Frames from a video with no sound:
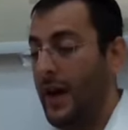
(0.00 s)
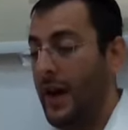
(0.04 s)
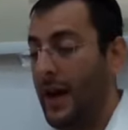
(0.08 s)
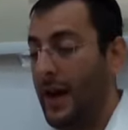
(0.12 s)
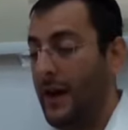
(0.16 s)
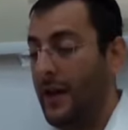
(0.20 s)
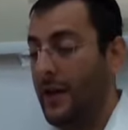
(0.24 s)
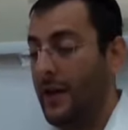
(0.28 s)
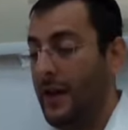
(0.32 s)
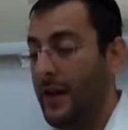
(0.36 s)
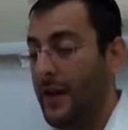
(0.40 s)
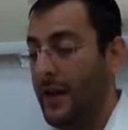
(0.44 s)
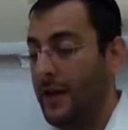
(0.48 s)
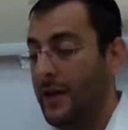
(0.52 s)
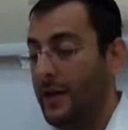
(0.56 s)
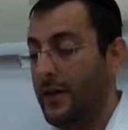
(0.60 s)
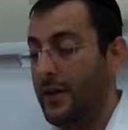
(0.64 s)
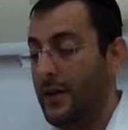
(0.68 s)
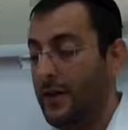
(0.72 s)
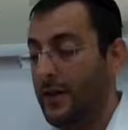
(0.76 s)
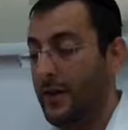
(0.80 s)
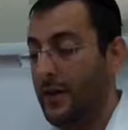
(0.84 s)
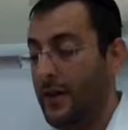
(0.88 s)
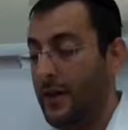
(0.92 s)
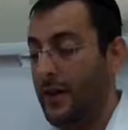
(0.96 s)
ela
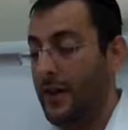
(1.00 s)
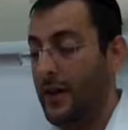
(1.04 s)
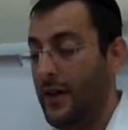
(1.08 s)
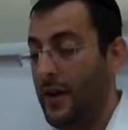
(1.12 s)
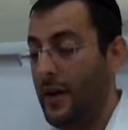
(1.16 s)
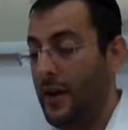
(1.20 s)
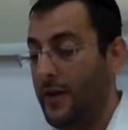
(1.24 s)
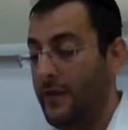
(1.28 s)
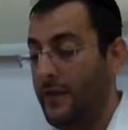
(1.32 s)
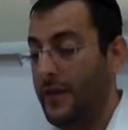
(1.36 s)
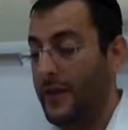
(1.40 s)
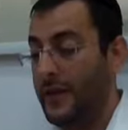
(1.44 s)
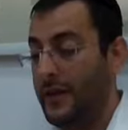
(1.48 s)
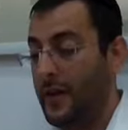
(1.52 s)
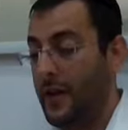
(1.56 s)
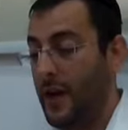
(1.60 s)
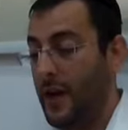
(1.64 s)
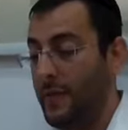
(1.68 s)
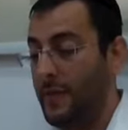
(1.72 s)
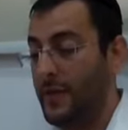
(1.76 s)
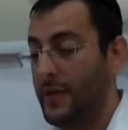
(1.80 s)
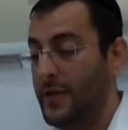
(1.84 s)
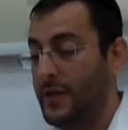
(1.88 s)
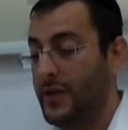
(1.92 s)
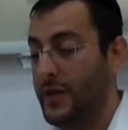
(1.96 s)
heicha deloy ovid
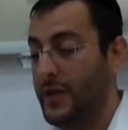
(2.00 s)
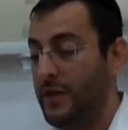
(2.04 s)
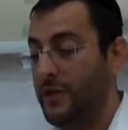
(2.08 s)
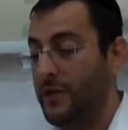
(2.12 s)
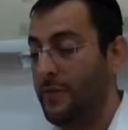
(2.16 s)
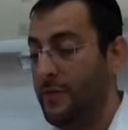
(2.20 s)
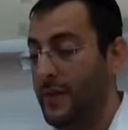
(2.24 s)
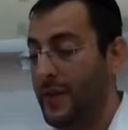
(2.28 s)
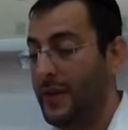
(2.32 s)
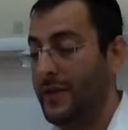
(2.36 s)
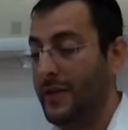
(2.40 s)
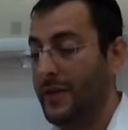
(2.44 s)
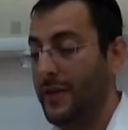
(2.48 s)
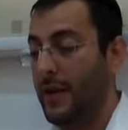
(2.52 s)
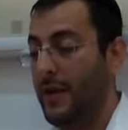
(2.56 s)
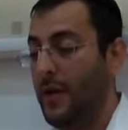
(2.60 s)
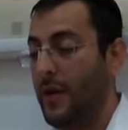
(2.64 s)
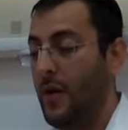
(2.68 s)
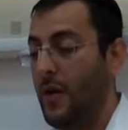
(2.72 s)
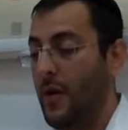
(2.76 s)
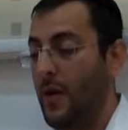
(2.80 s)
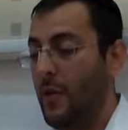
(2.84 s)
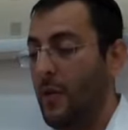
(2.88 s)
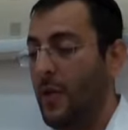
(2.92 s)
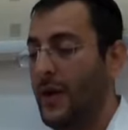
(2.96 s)
kamashir misa.
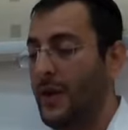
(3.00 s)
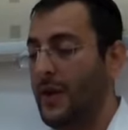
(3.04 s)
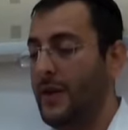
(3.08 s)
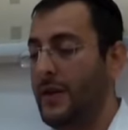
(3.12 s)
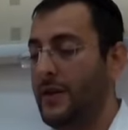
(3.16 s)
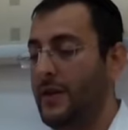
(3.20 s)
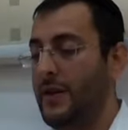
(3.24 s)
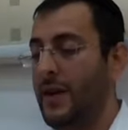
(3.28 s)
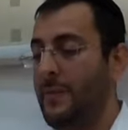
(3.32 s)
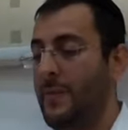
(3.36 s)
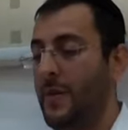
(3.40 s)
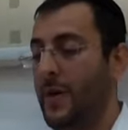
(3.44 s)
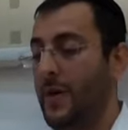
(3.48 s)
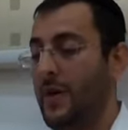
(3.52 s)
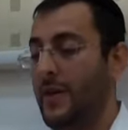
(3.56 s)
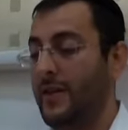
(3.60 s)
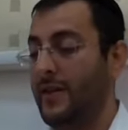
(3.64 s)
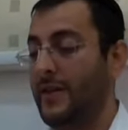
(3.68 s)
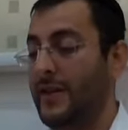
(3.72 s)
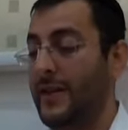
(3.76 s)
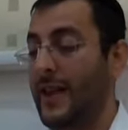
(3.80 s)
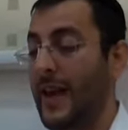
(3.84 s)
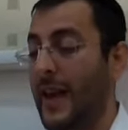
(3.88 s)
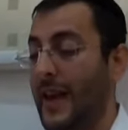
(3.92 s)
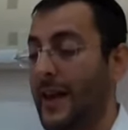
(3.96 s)
When did the
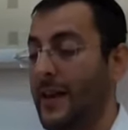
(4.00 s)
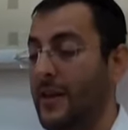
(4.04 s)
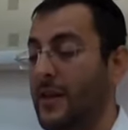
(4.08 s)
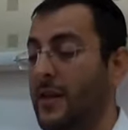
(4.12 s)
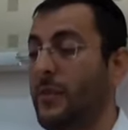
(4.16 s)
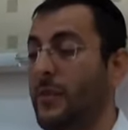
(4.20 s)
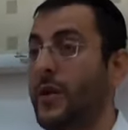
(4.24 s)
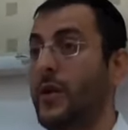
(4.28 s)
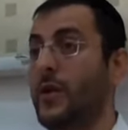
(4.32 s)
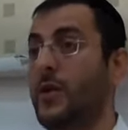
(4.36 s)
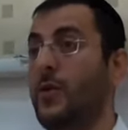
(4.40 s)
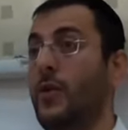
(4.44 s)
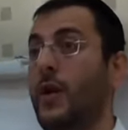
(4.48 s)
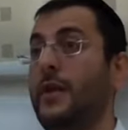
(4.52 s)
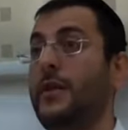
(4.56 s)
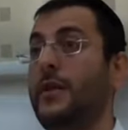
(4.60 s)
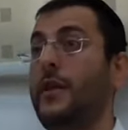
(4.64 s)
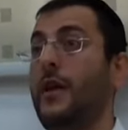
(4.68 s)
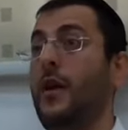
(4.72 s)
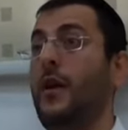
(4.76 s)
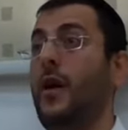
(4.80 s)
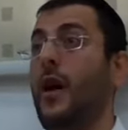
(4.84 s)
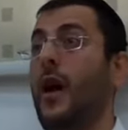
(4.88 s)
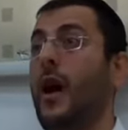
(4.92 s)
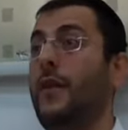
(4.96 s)
Rabbanon say that we always
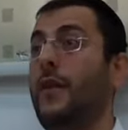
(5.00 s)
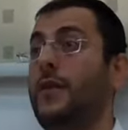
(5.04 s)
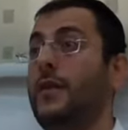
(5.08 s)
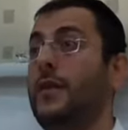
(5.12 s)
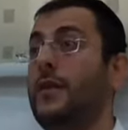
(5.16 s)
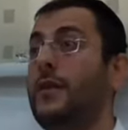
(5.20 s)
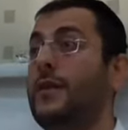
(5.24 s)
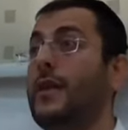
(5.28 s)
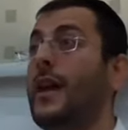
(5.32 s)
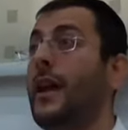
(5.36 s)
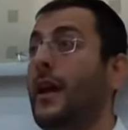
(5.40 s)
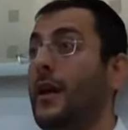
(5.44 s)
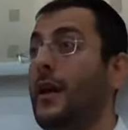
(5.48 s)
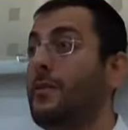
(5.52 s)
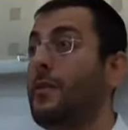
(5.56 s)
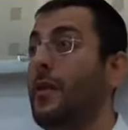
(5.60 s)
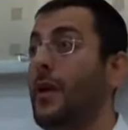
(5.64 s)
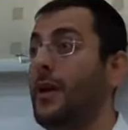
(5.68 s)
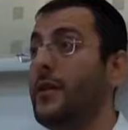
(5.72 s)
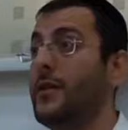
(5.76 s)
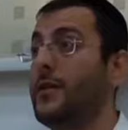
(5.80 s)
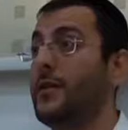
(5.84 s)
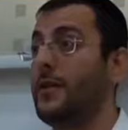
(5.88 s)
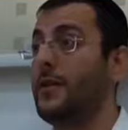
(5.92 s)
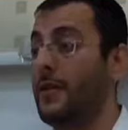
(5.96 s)
go after the second
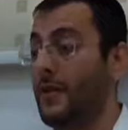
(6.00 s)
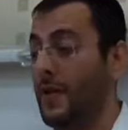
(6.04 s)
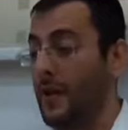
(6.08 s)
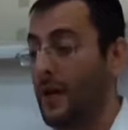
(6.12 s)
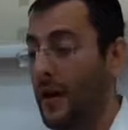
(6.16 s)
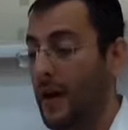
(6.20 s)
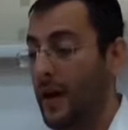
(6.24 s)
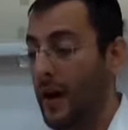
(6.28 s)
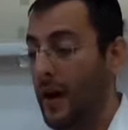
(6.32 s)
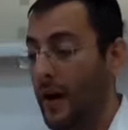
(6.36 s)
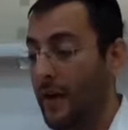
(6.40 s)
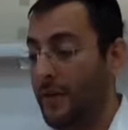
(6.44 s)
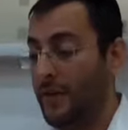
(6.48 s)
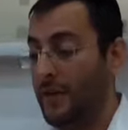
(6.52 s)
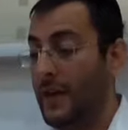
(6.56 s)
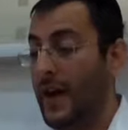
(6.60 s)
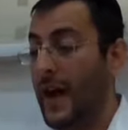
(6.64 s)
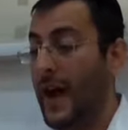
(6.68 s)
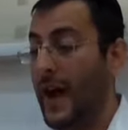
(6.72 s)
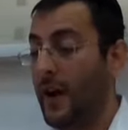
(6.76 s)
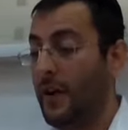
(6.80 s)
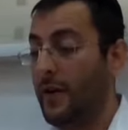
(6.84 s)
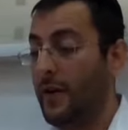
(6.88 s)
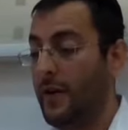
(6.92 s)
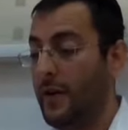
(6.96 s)
person, after the
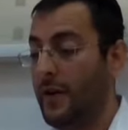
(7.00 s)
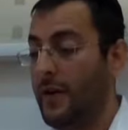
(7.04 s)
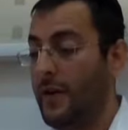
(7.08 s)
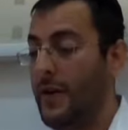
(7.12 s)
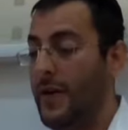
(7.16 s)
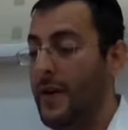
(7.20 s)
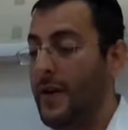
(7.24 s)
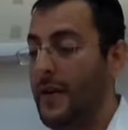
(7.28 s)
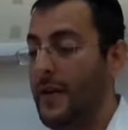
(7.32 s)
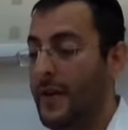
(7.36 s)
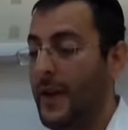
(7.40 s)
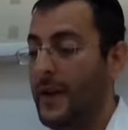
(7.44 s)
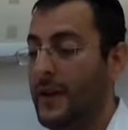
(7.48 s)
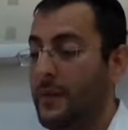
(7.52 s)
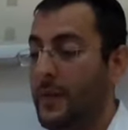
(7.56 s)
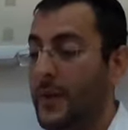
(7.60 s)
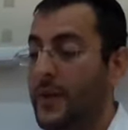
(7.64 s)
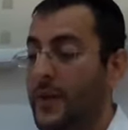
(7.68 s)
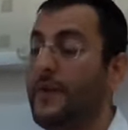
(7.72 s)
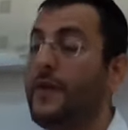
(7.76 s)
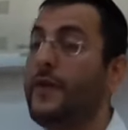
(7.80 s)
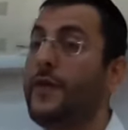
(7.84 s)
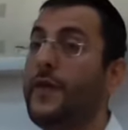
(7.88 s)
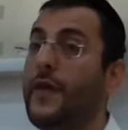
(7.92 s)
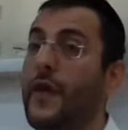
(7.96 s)
achron? That's
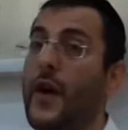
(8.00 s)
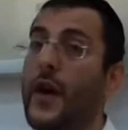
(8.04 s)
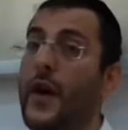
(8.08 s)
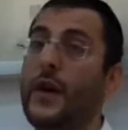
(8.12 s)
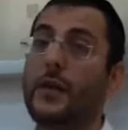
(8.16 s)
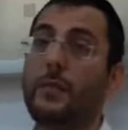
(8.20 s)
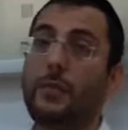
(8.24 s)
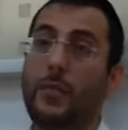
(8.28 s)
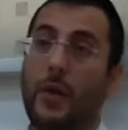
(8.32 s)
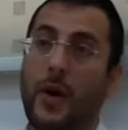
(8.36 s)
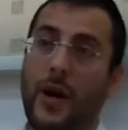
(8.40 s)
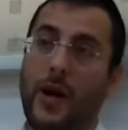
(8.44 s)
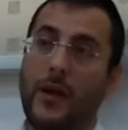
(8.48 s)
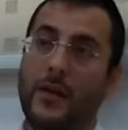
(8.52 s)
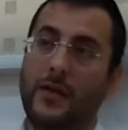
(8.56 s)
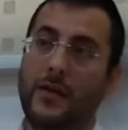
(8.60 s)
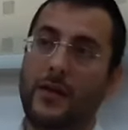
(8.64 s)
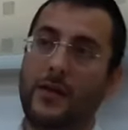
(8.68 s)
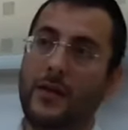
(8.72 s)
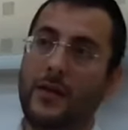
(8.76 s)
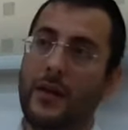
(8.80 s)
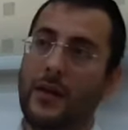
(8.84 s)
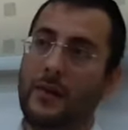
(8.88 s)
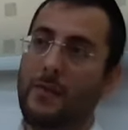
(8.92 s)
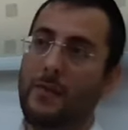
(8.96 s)
when the first
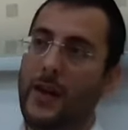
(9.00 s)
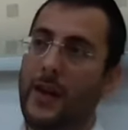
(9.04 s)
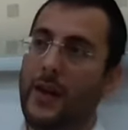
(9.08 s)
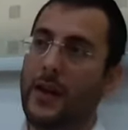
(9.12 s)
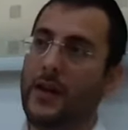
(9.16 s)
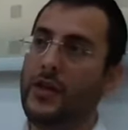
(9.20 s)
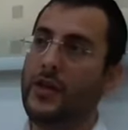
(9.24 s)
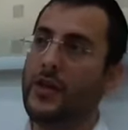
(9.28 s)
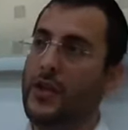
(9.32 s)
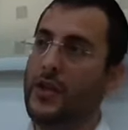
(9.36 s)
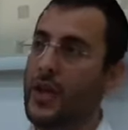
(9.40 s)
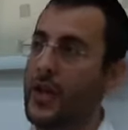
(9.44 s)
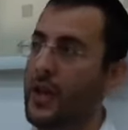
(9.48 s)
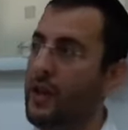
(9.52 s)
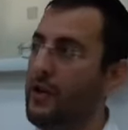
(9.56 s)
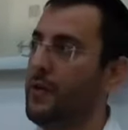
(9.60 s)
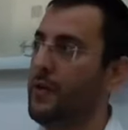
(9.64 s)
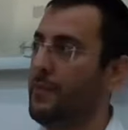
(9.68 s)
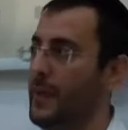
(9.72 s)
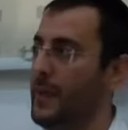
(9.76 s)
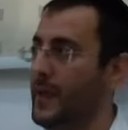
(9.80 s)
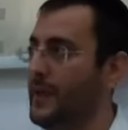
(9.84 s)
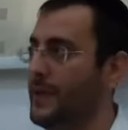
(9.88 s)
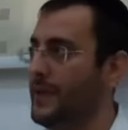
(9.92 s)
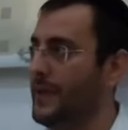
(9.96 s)
person didn't make shiur
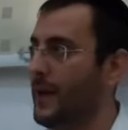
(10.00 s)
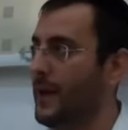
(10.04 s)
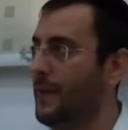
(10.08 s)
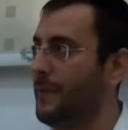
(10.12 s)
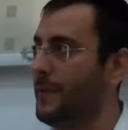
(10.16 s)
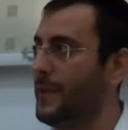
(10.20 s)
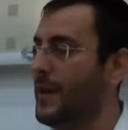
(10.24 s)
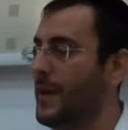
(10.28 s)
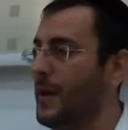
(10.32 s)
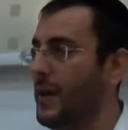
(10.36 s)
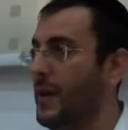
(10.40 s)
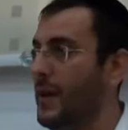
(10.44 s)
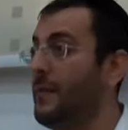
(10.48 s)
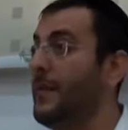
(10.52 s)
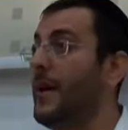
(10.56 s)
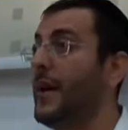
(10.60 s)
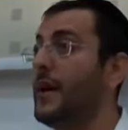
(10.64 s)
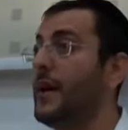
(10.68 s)
misa. He